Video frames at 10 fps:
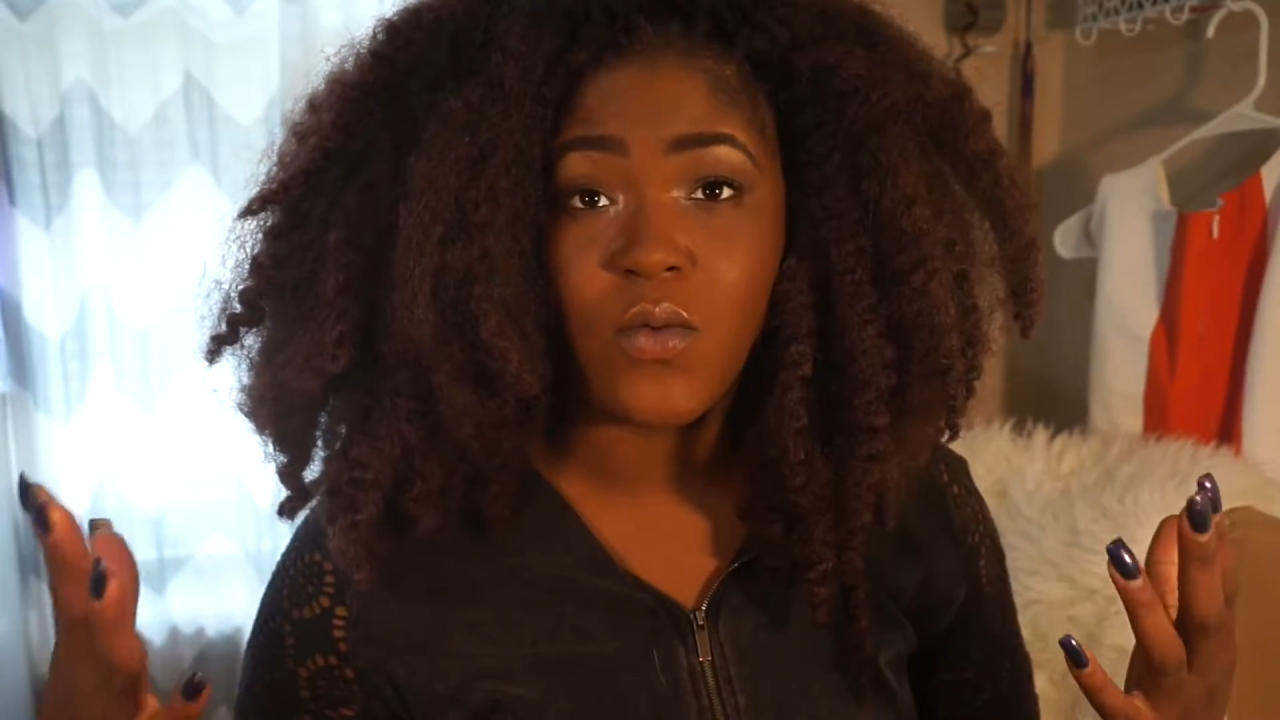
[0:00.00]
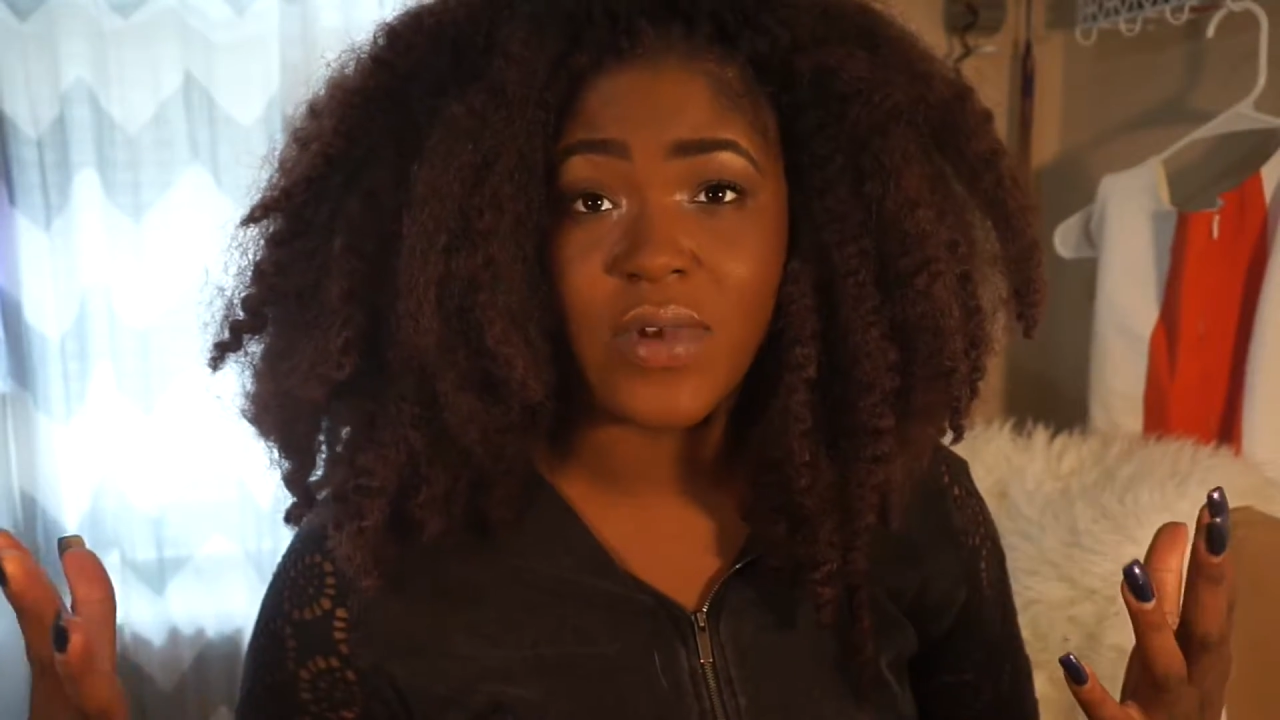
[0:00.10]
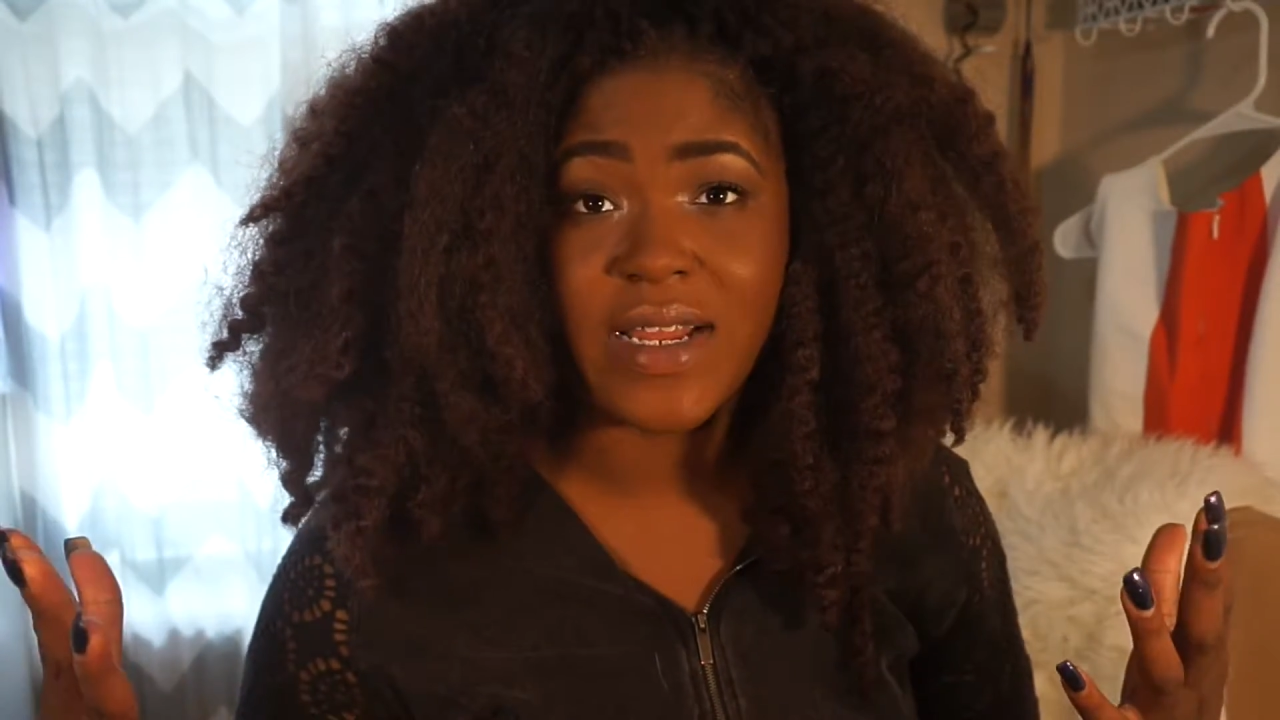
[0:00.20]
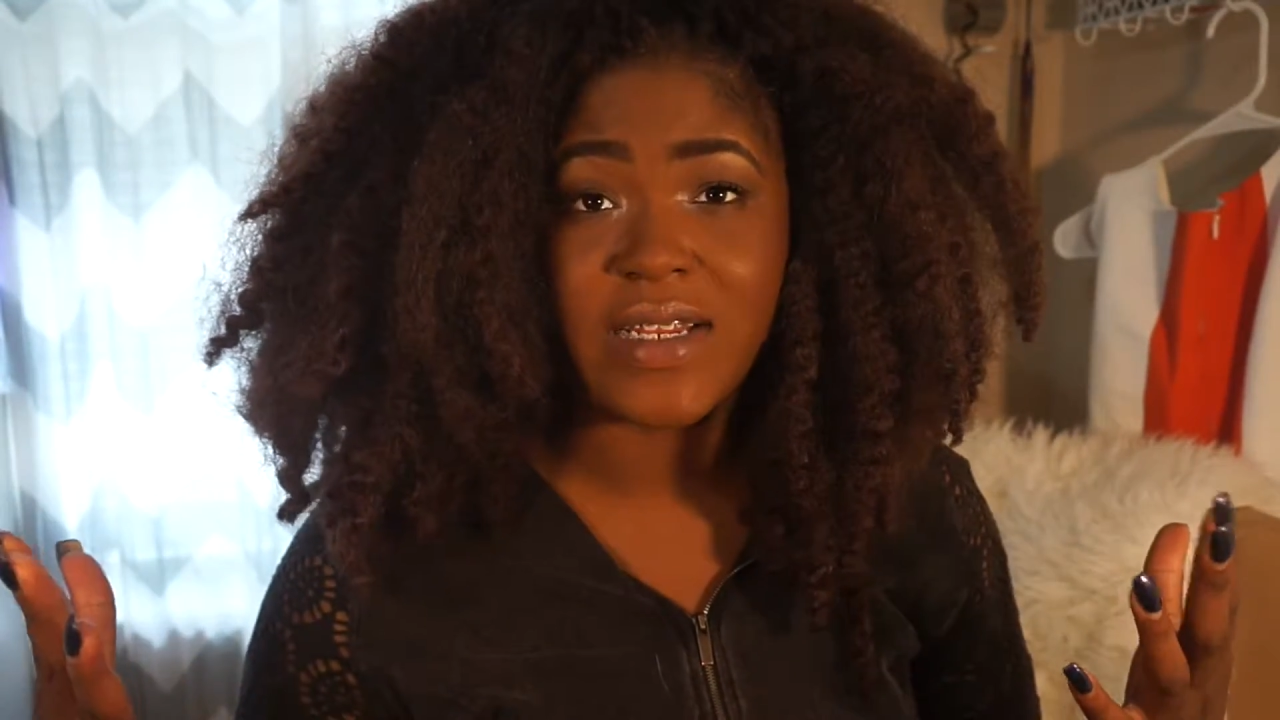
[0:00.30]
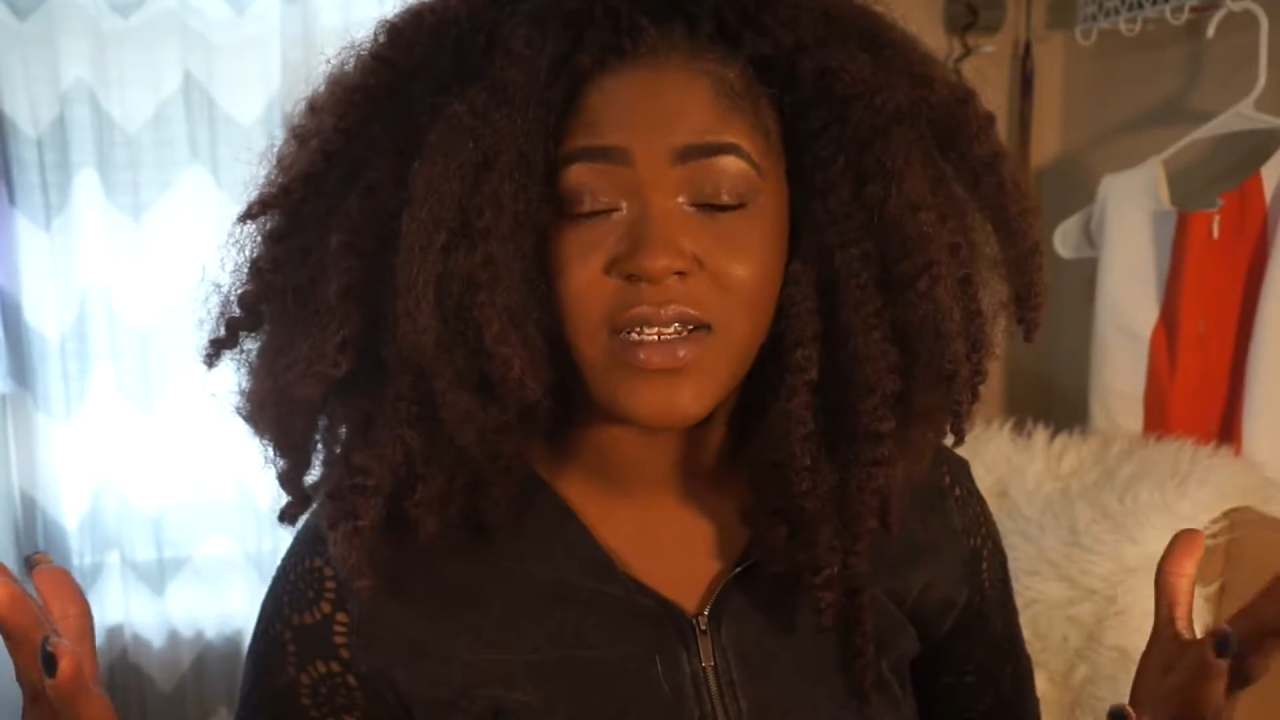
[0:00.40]

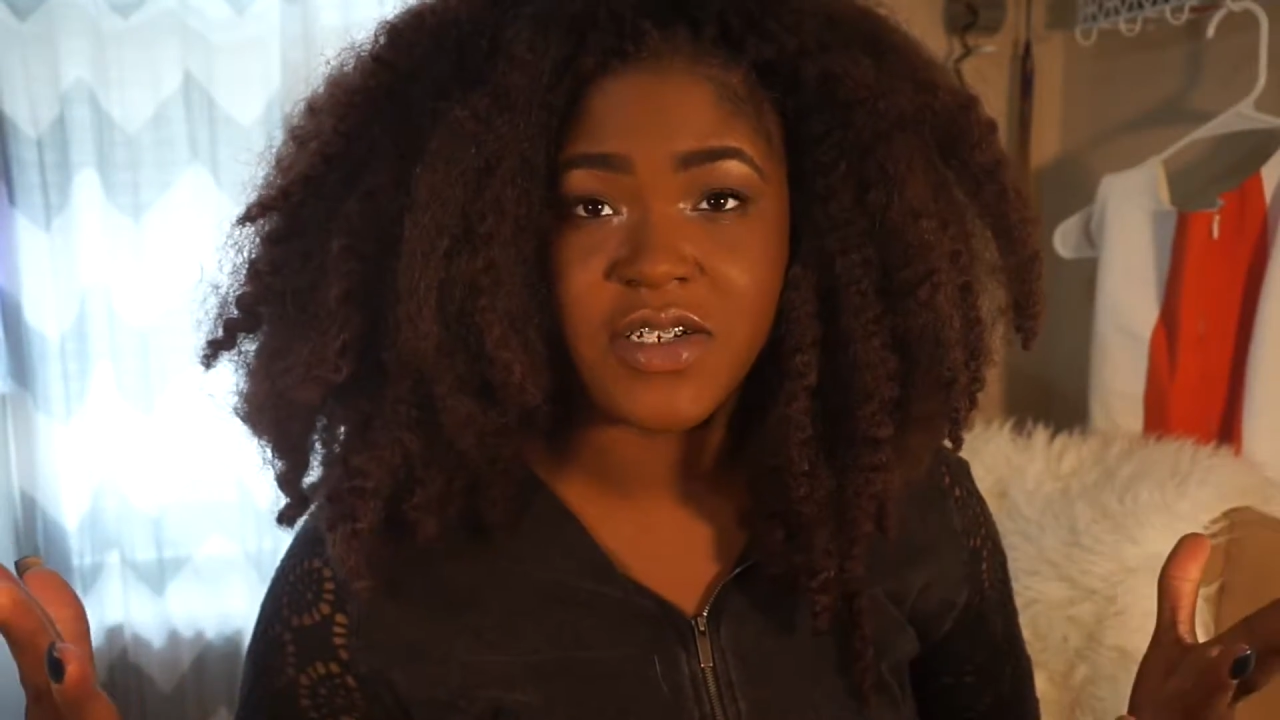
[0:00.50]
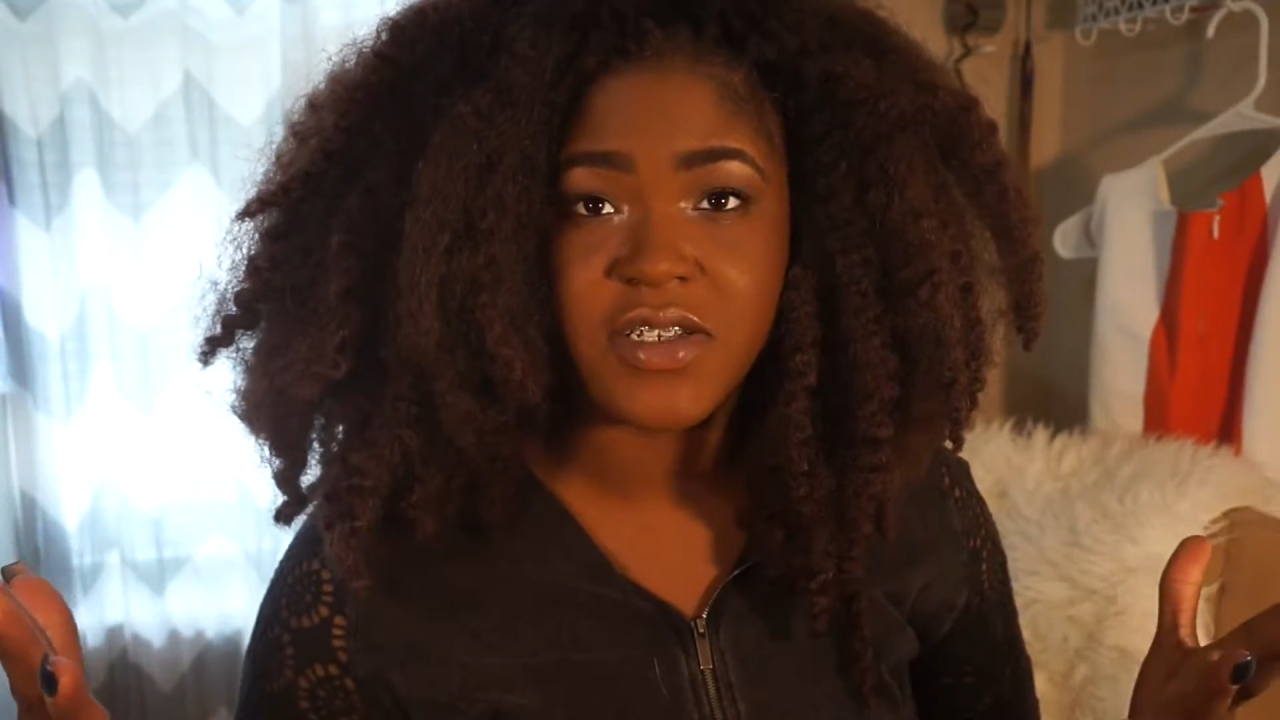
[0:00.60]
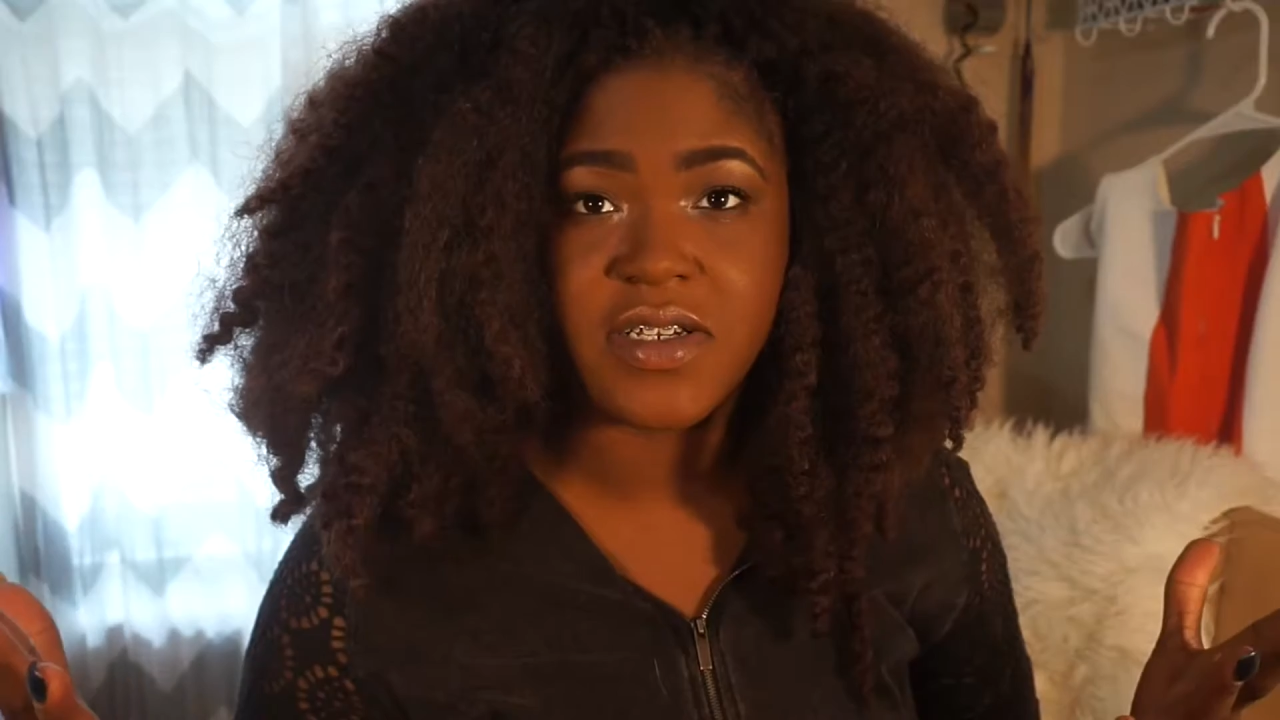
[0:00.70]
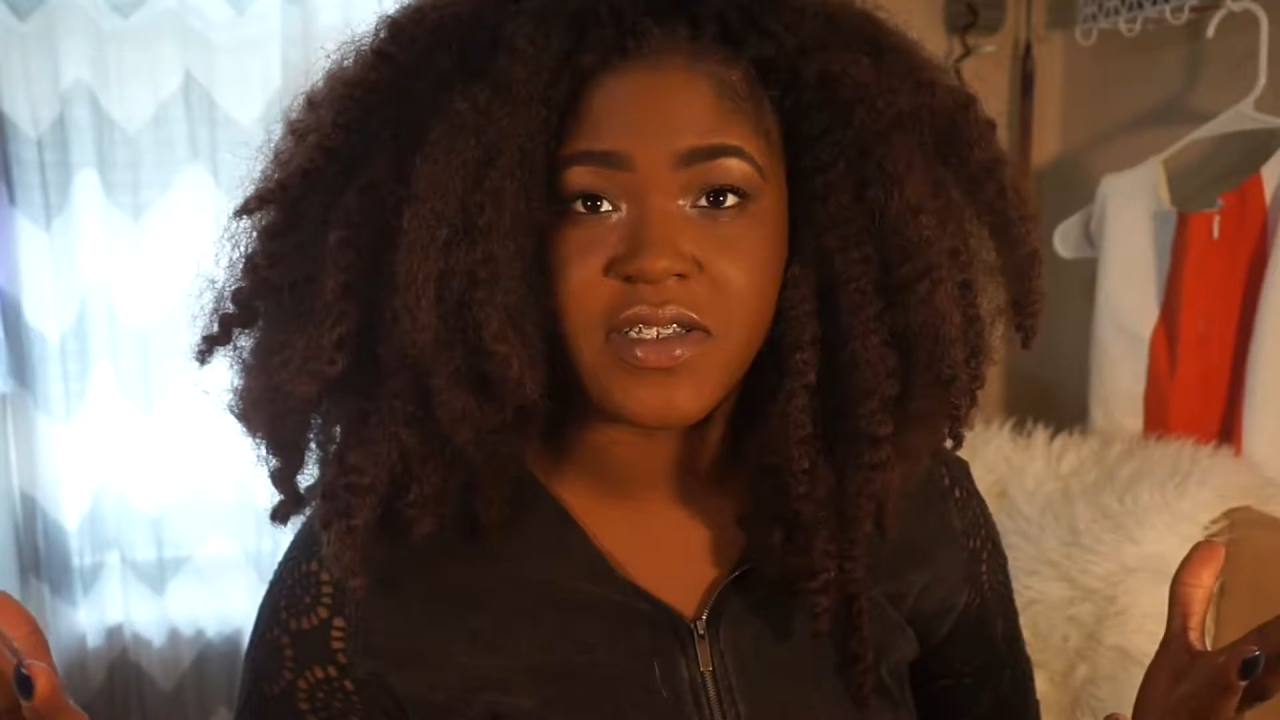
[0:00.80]
when I initially